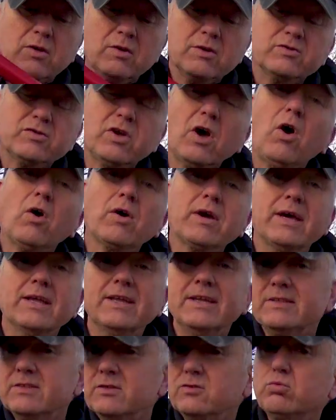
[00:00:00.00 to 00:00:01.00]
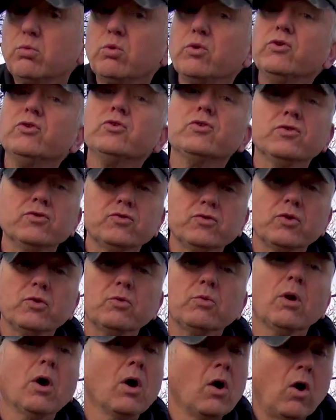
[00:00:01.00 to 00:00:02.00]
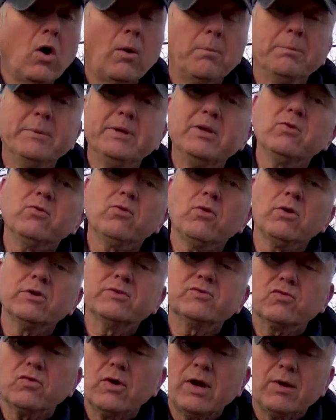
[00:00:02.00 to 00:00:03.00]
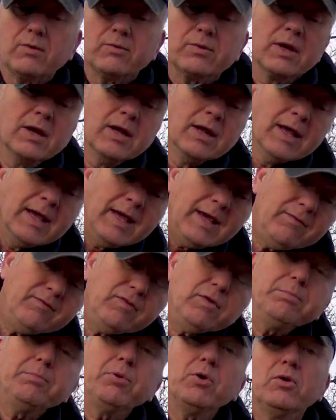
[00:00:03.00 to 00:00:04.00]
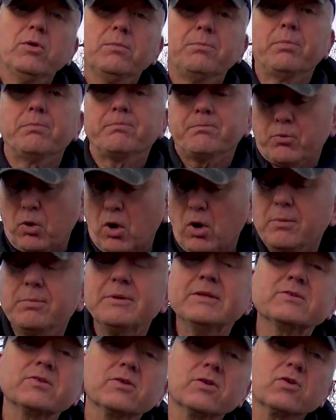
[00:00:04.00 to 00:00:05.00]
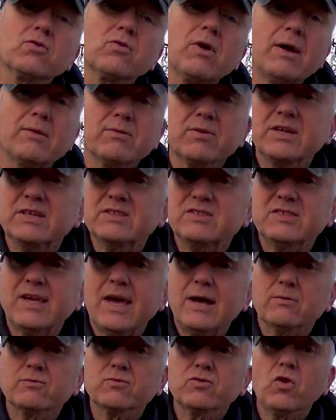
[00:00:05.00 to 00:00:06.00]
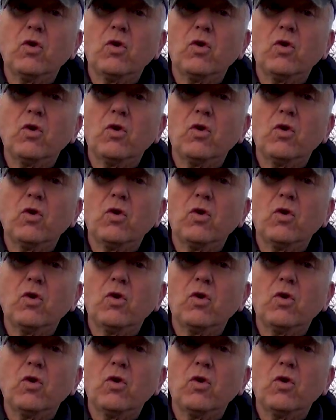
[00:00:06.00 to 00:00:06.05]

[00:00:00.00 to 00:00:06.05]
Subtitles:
the target. And this is what you can do on mineralized ground. If you put the probe into the ground and it sounds